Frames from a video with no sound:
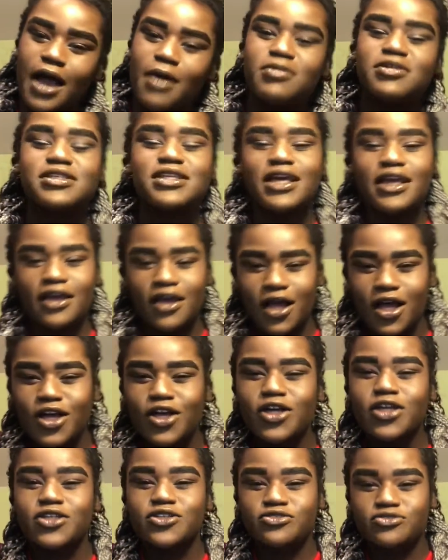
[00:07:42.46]
I was, like, a
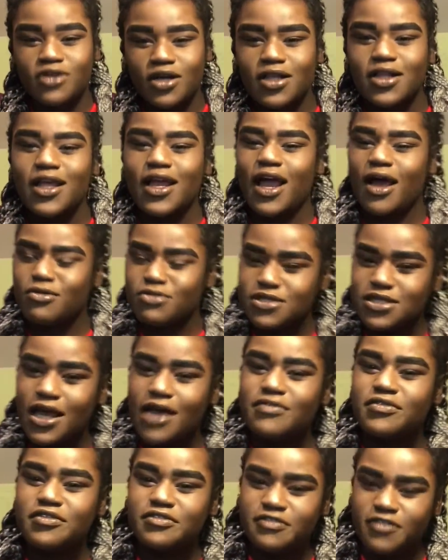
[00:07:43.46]
good drunk. Like, I was
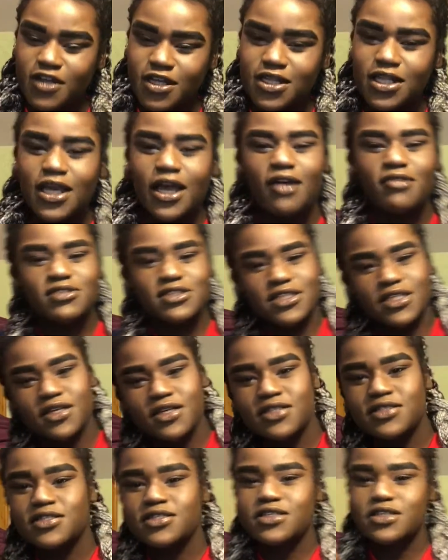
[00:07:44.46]
having fun. Like, I was
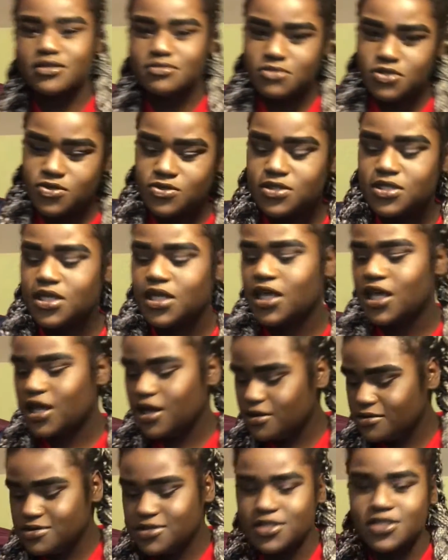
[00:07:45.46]
dancing to the music, and
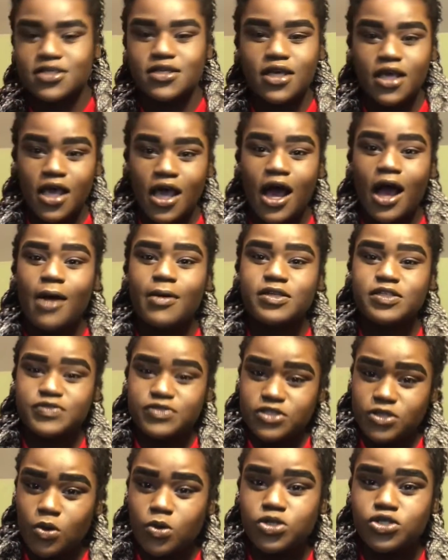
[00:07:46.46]
I was
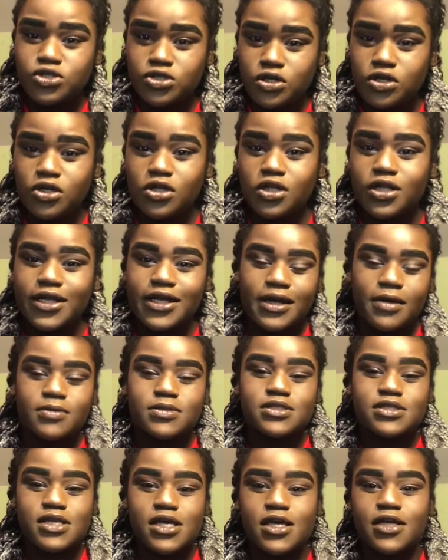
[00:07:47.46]
social, and I
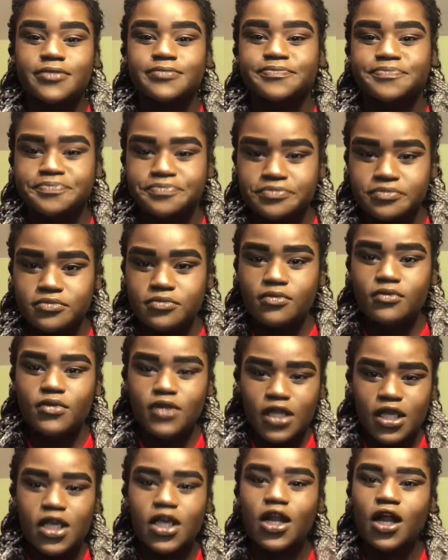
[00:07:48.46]
was, like,
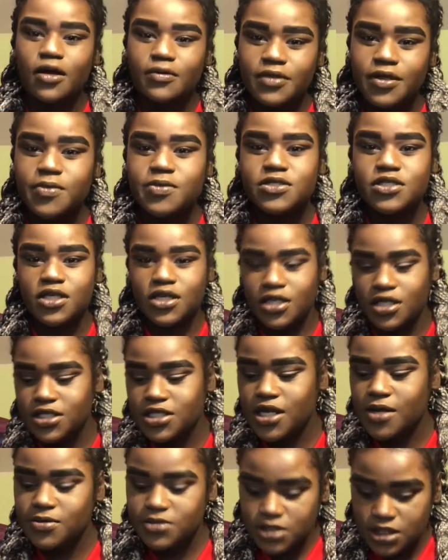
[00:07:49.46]
it was a
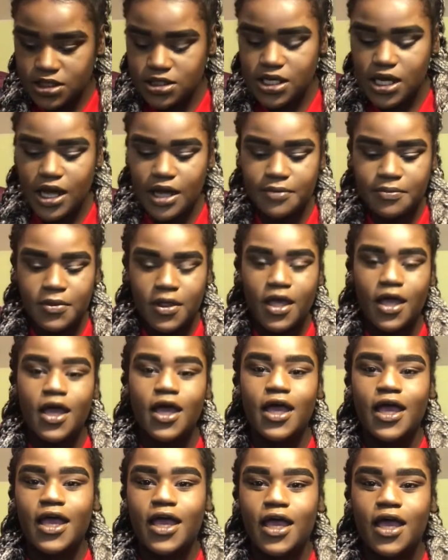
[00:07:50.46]
good time.
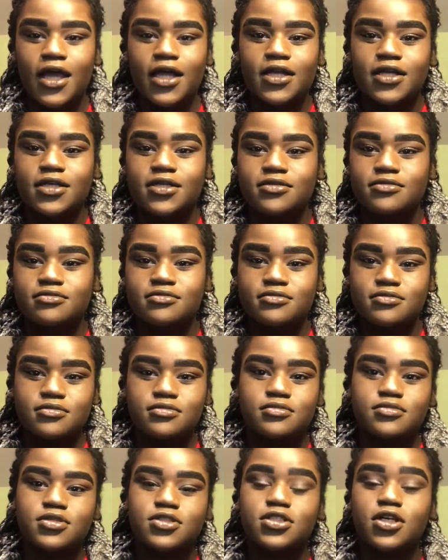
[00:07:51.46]
And
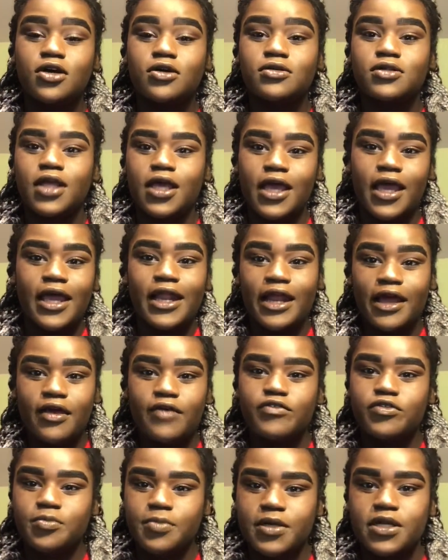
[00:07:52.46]
so, like, and
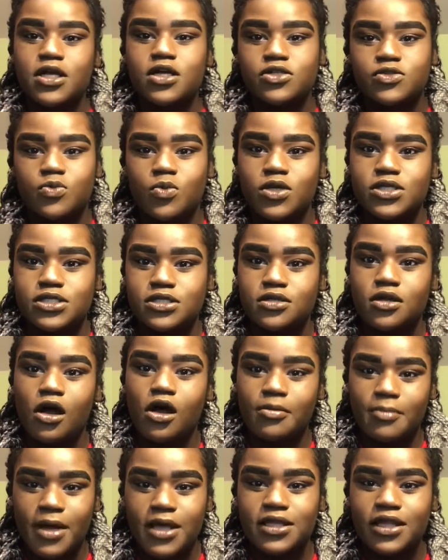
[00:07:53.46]
everybody else wasn't
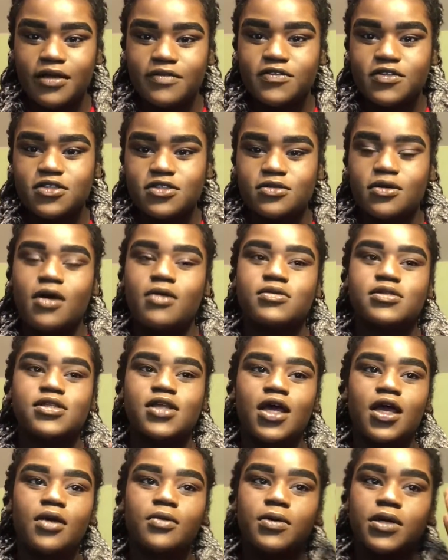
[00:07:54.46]
on my level. So I was
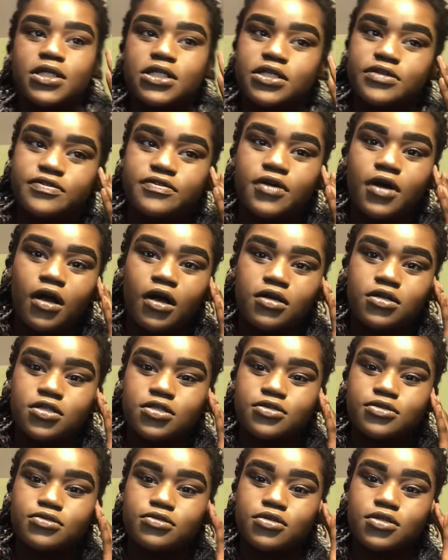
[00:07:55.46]
like, what the fuck,
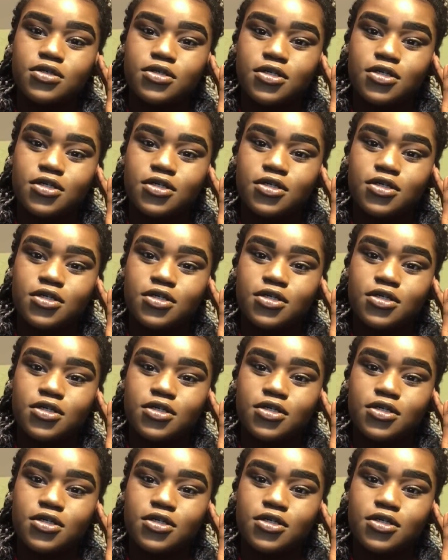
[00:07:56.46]
dude?